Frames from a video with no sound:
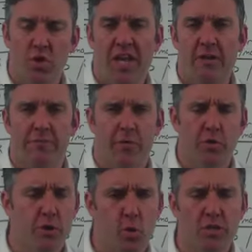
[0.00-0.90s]
looking
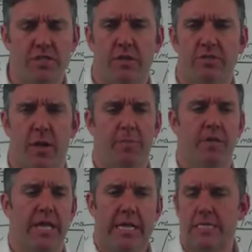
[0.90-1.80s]
for short sale type of
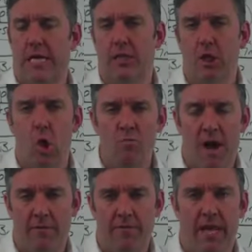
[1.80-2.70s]
leads, like loan
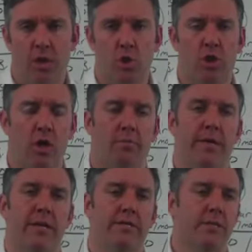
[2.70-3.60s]
modification
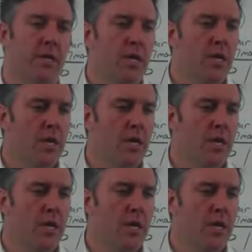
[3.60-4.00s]
companies,